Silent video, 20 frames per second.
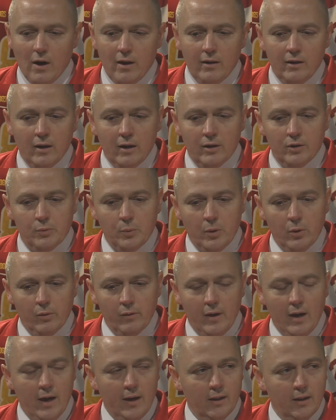night as we go to the
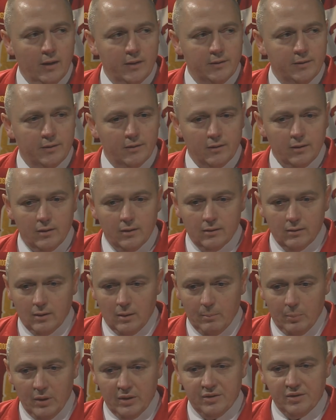highlights, and uh, a
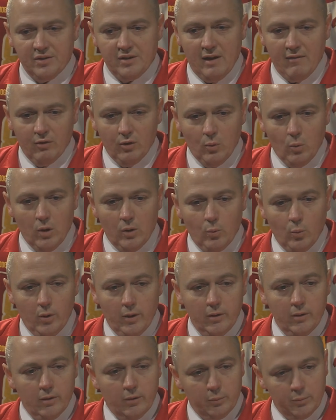big seven to one
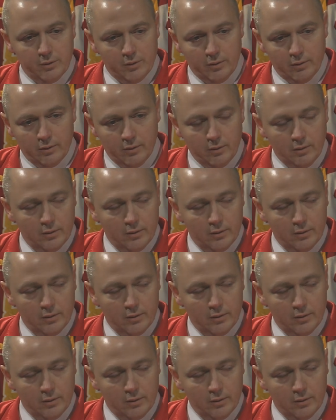win. Uh, it was a, a